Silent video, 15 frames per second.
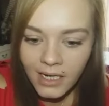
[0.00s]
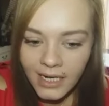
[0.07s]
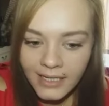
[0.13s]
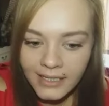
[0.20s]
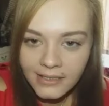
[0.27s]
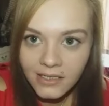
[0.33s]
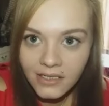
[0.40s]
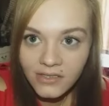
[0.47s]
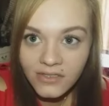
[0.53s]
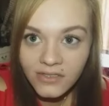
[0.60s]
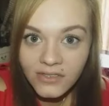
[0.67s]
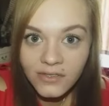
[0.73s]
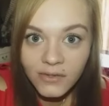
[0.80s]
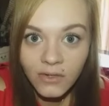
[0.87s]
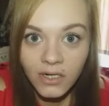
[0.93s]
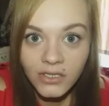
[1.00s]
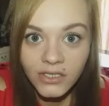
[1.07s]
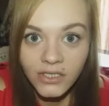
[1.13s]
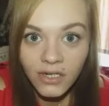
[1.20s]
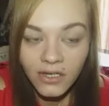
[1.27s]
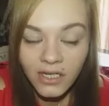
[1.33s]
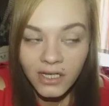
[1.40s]
and I just thought I'd
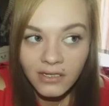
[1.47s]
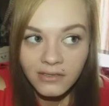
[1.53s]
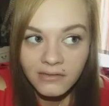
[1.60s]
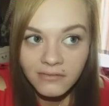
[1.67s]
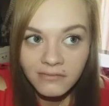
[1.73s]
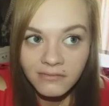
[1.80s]
show you